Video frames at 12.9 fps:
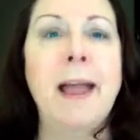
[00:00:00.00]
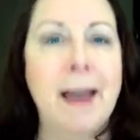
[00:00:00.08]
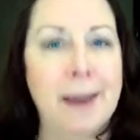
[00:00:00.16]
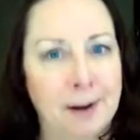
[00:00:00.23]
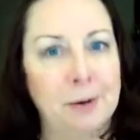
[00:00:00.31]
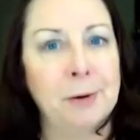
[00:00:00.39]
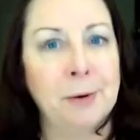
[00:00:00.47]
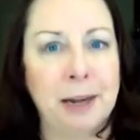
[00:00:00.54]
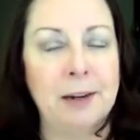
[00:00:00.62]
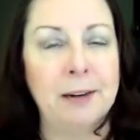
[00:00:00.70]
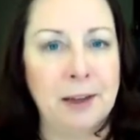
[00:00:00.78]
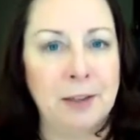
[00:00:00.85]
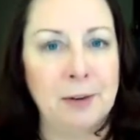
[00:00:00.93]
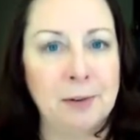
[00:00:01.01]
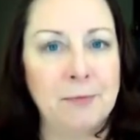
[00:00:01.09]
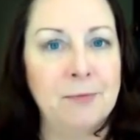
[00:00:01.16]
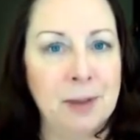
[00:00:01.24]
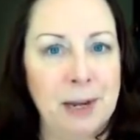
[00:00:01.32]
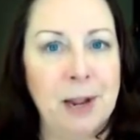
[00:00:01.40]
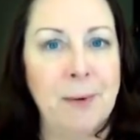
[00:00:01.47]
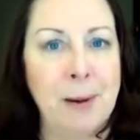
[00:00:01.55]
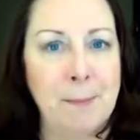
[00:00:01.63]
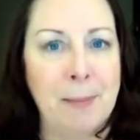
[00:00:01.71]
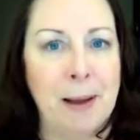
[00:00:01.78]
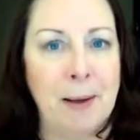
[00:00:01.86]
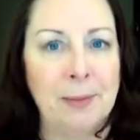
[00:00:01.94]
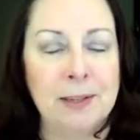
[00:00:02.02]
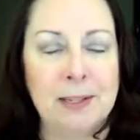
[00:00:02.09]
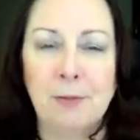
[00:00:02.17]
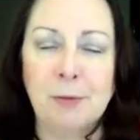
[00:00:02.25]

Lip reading: and I'll create another video about this.